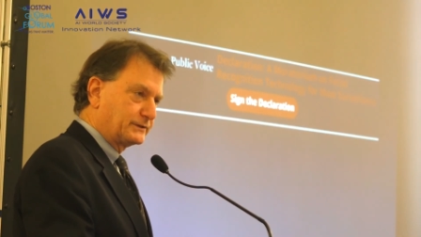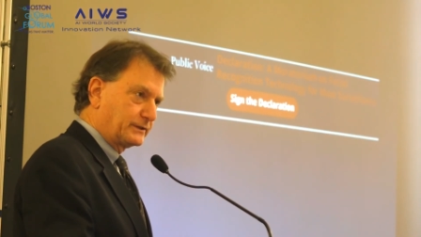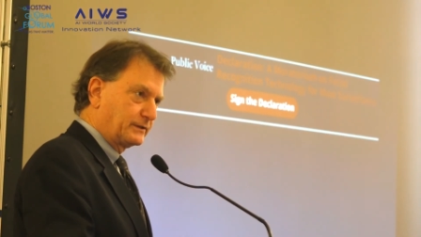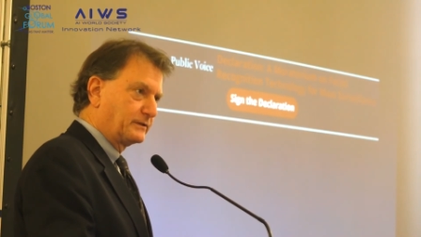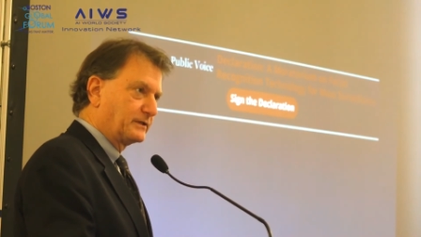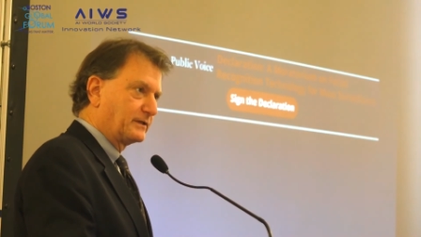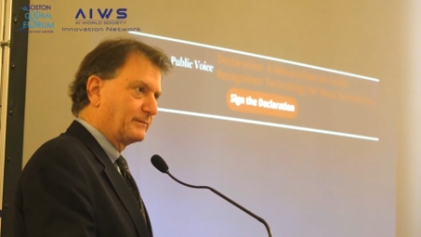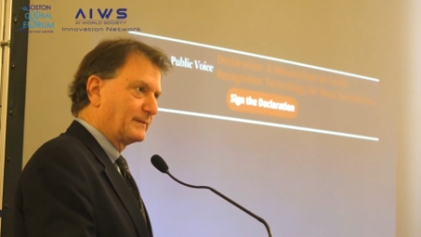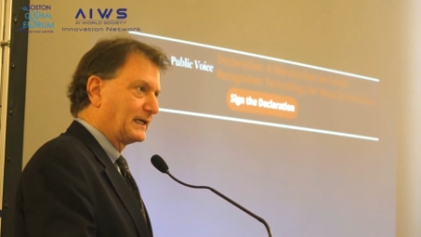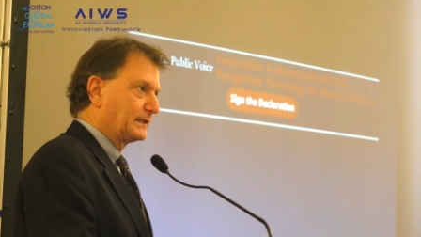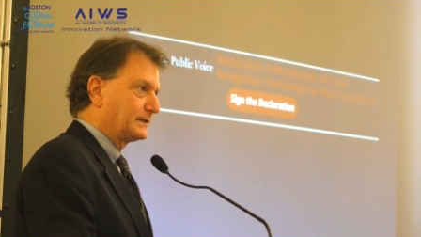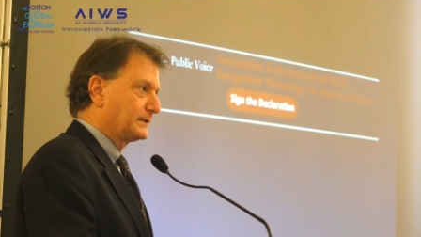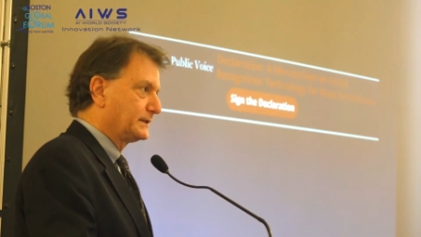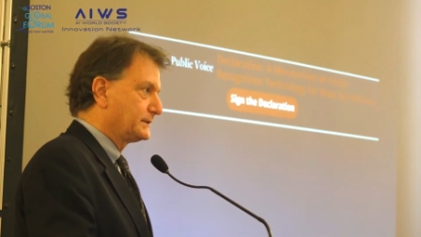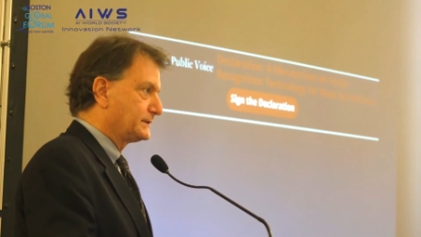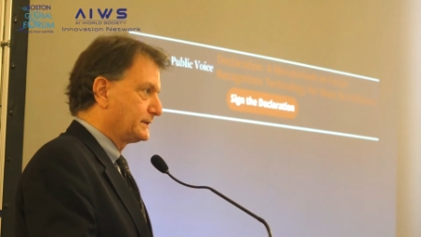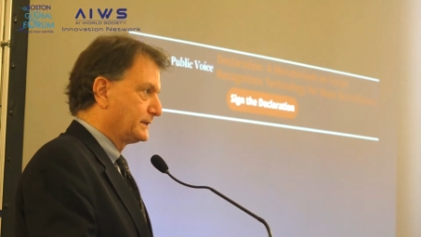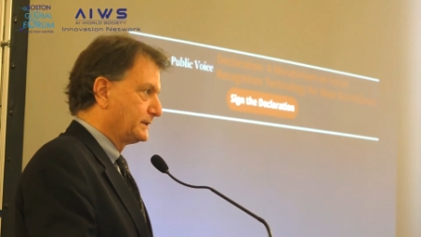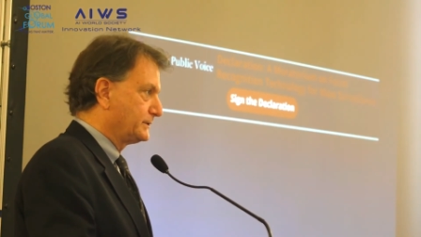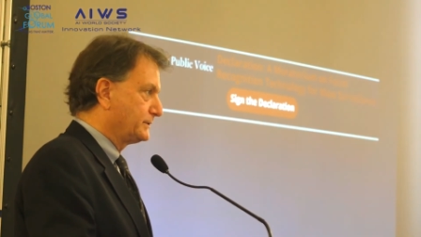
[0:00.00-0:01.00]
uh,
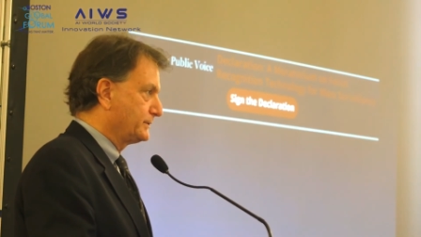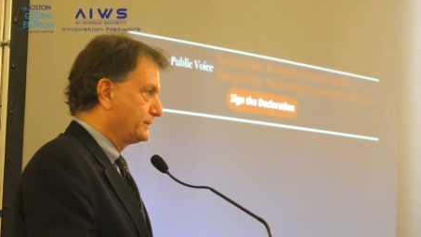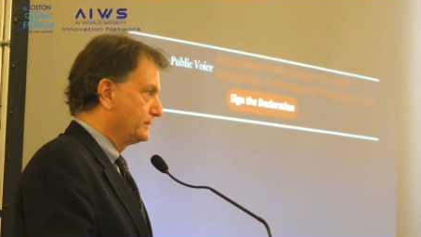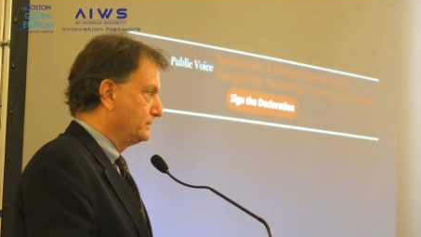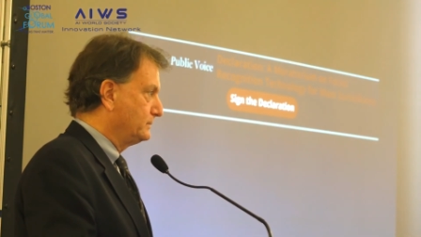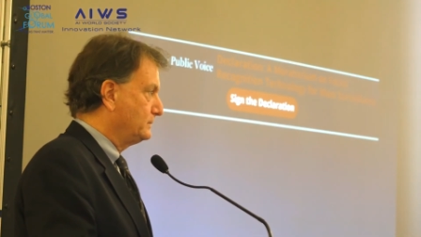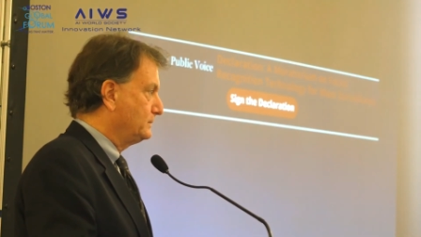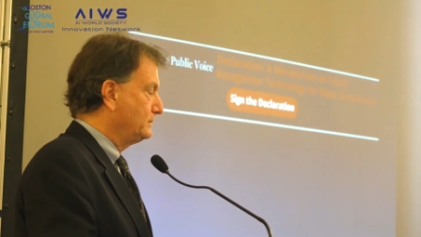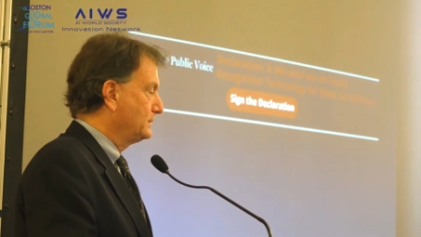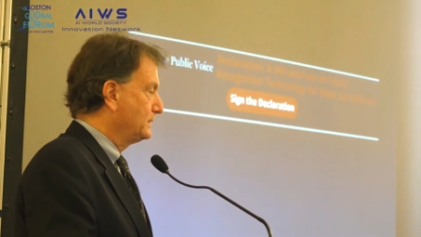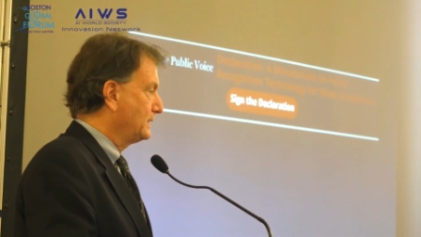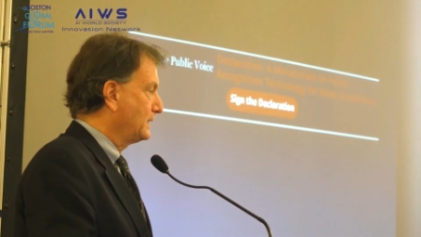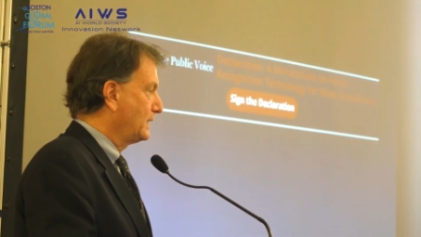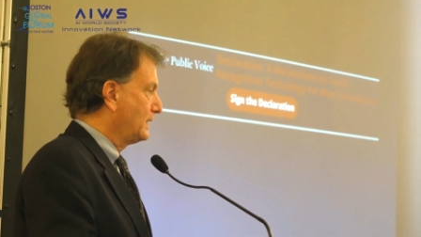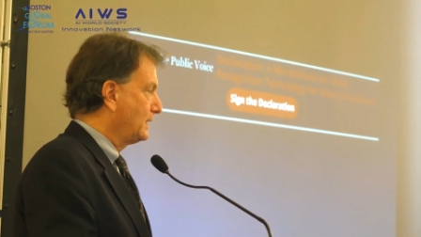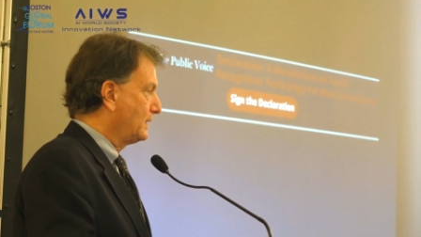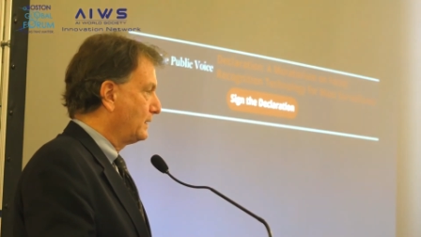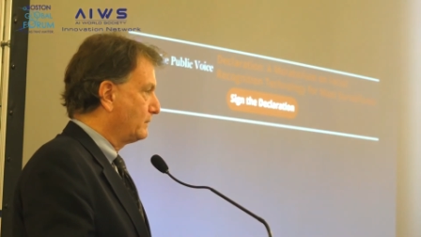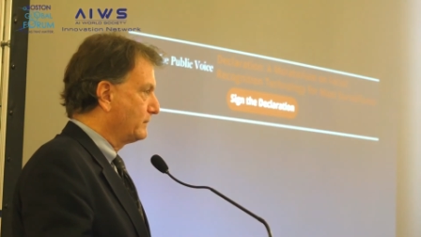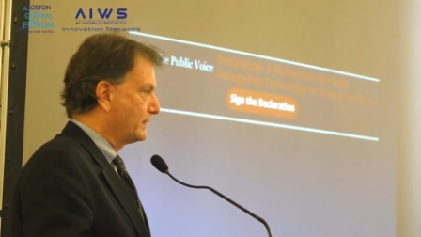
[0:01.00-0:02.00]
concerned about this
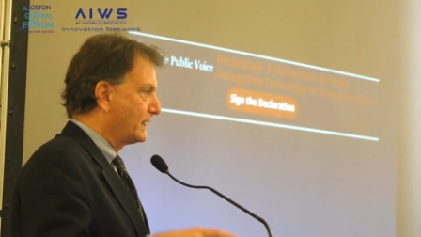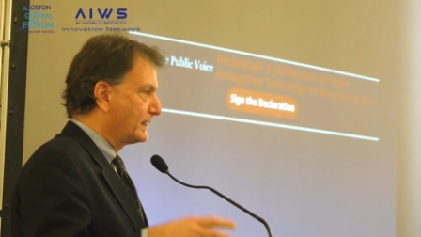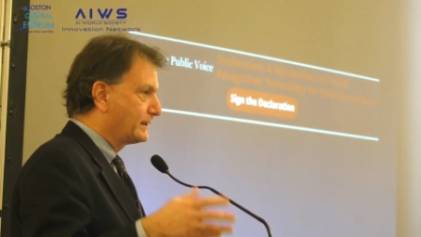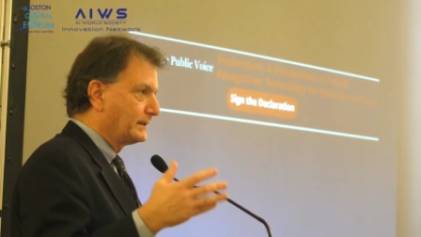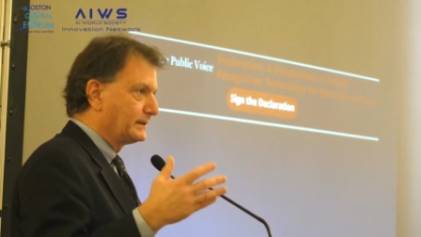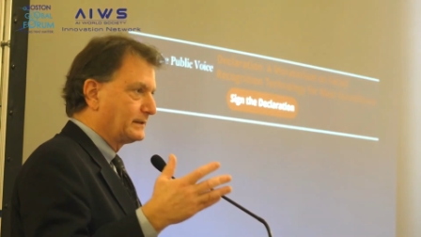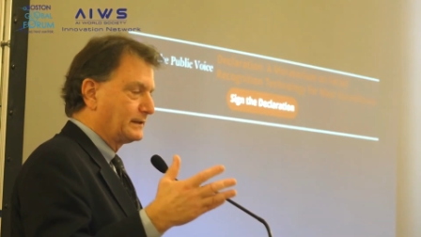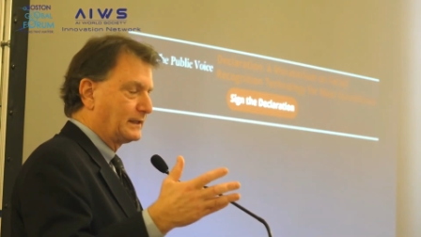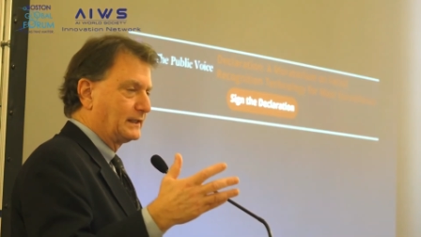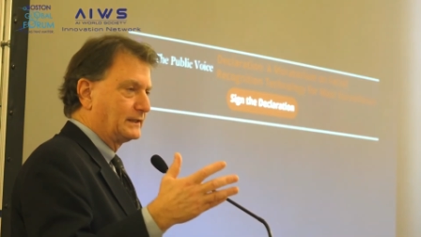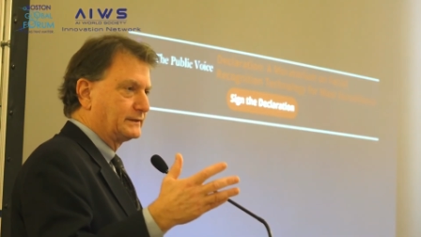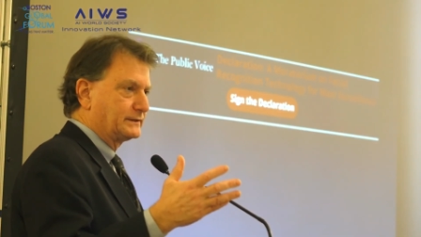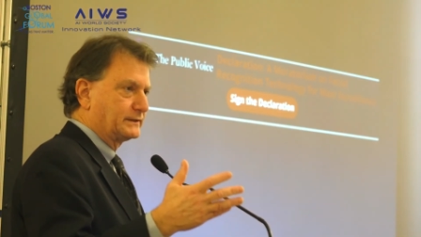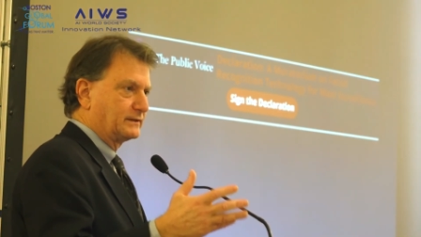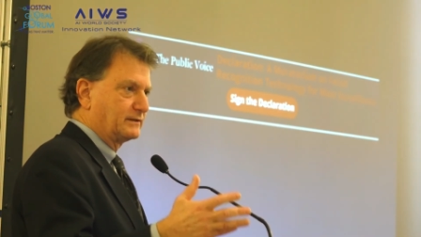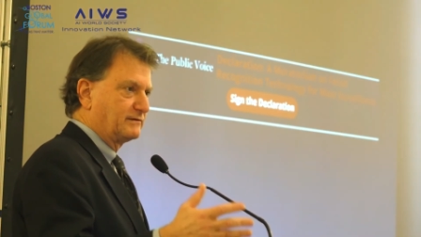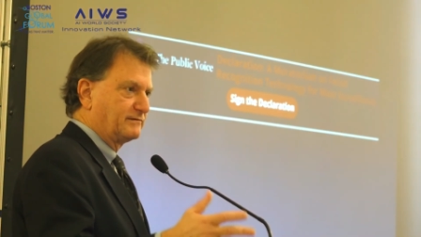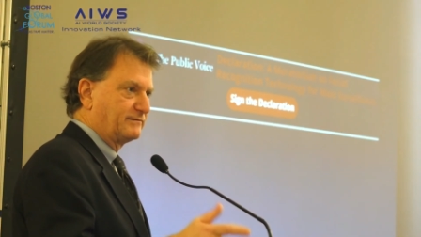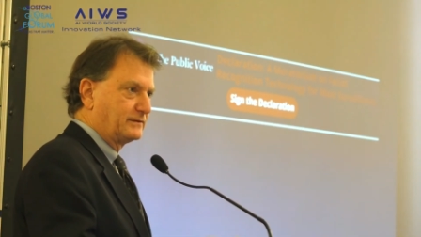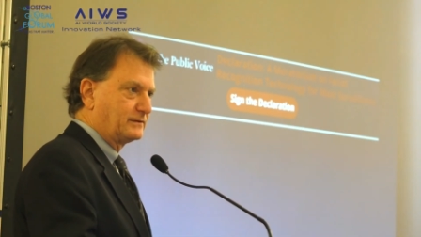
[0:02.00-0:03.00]
issue, uh,
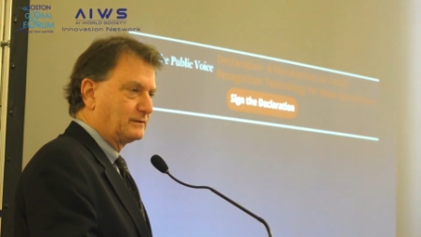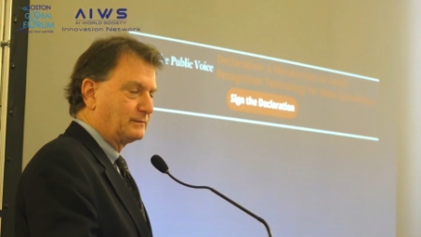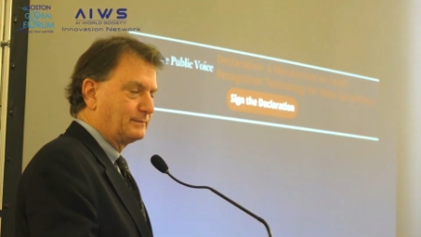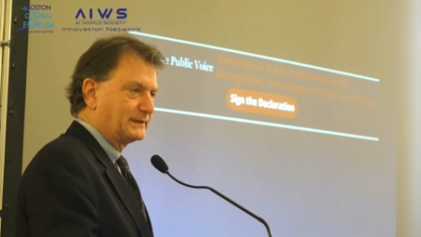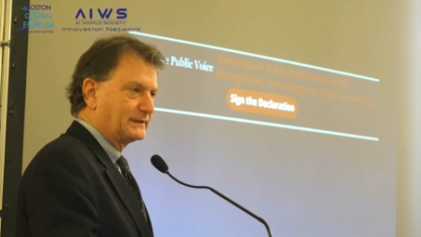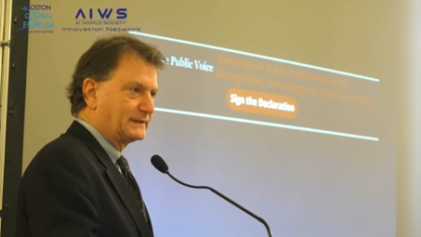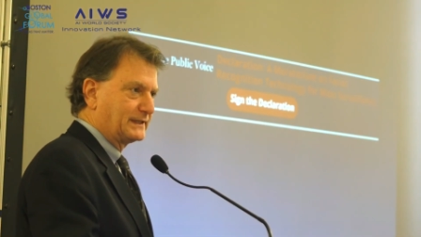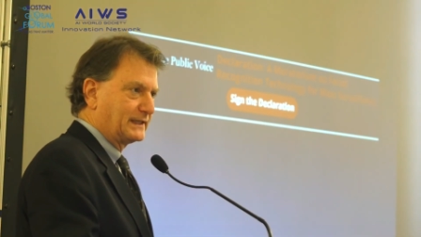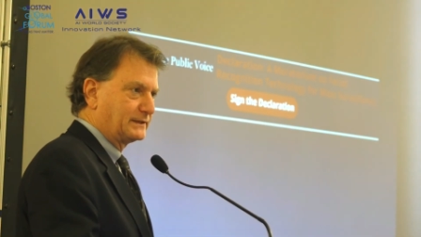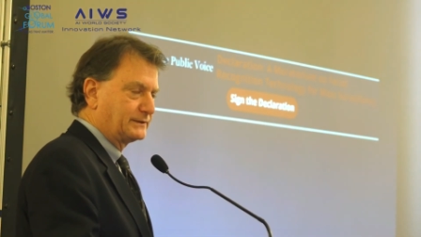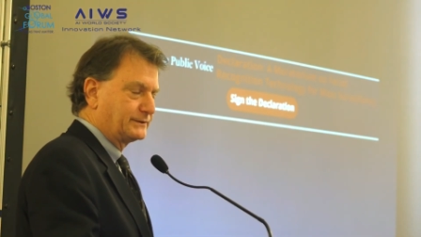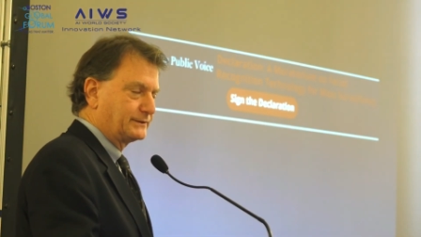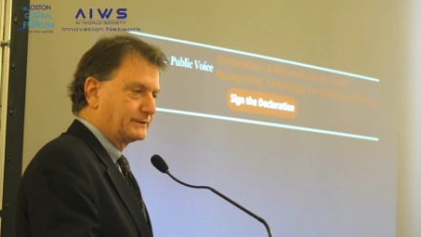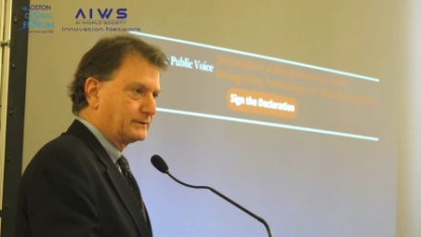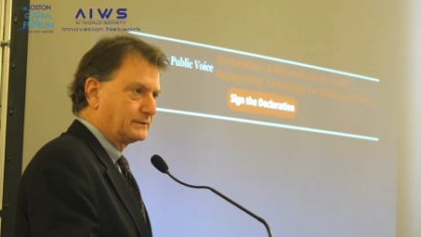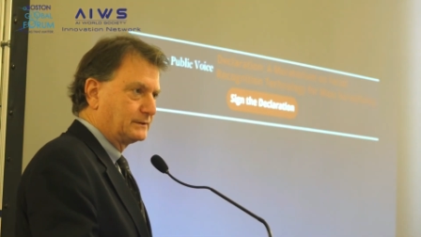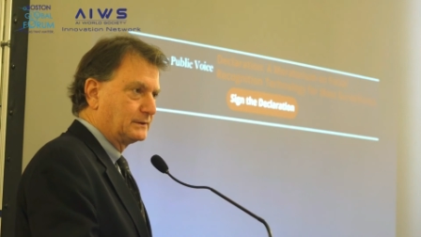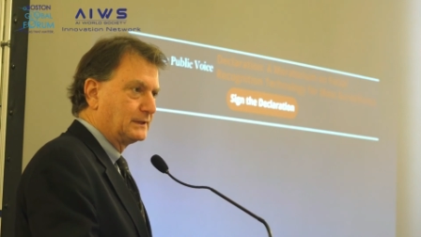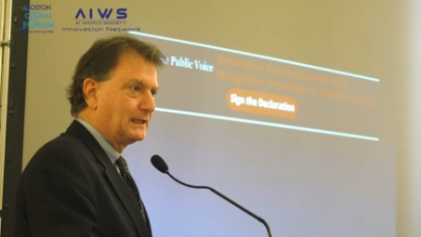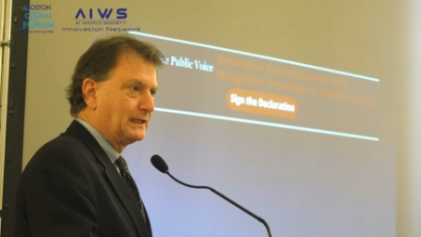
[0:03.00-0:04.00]
recognizing the
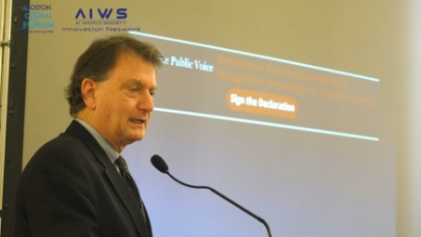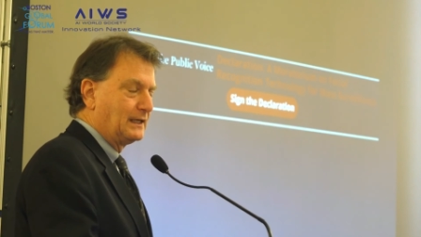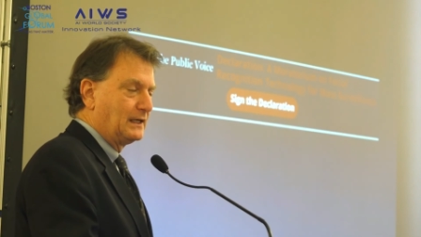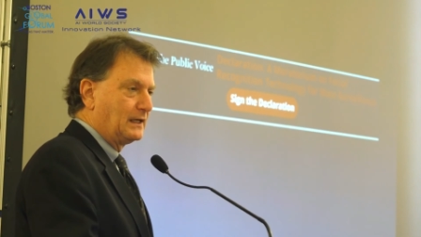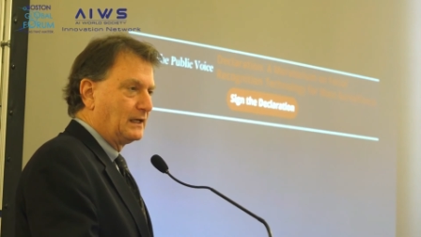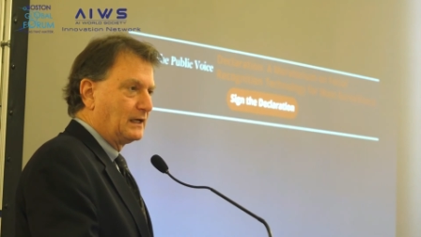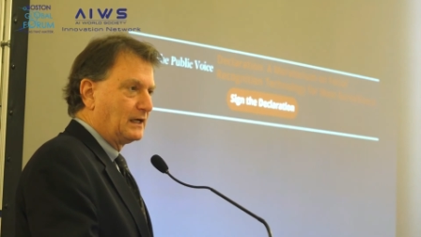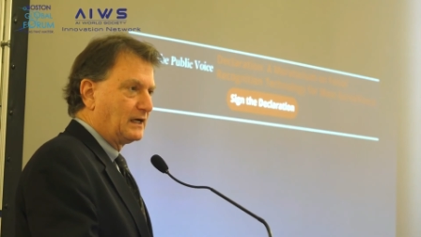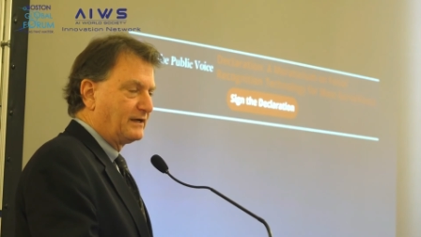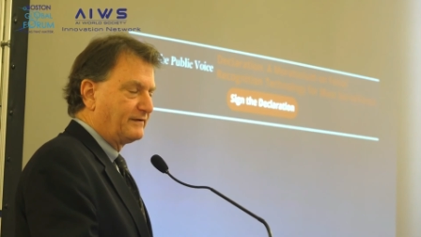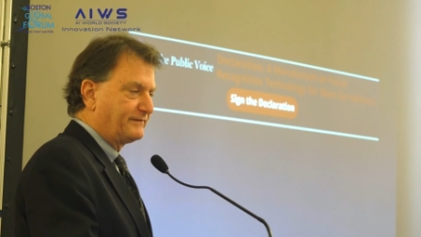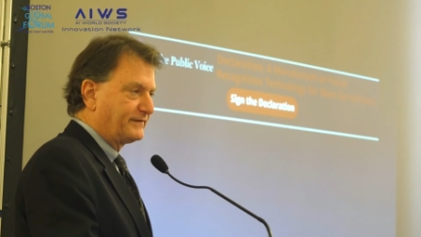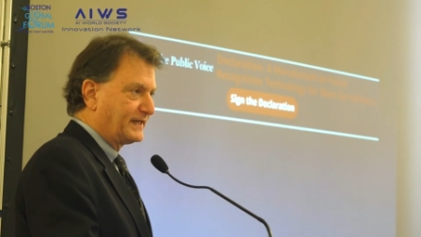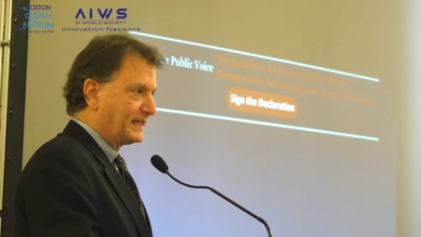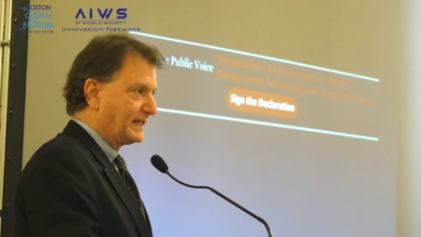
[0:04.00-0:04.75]
full potential